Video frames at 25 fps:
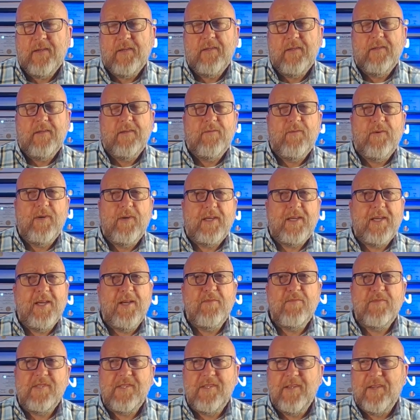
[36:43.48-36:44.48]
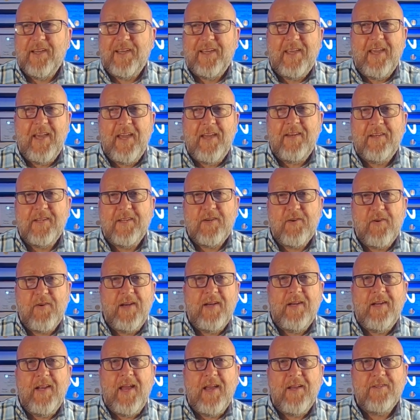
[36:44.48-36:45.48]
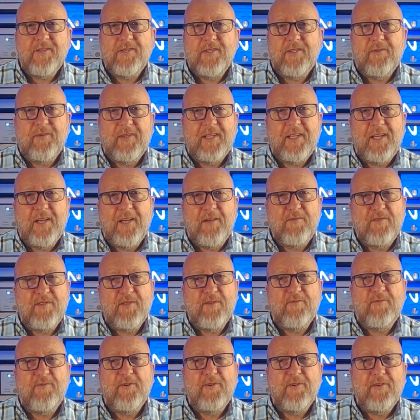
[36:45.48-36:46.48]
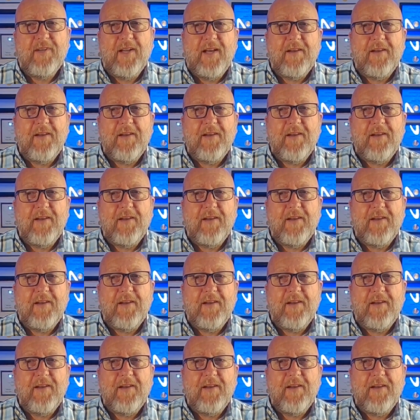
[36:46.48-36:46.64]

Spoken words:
When it comes to, again, great analogy. When it comes to food,